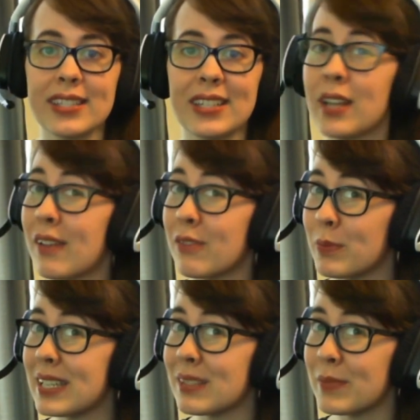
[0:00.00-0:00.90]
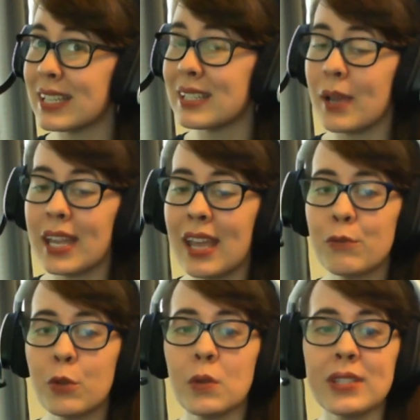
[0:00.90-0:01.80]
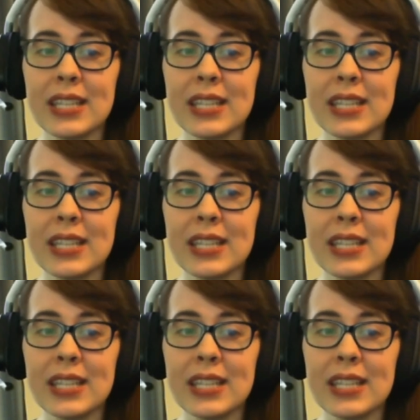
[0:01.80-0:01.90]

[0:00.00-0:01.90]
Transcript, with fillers: They don't have to be as big as my headphones.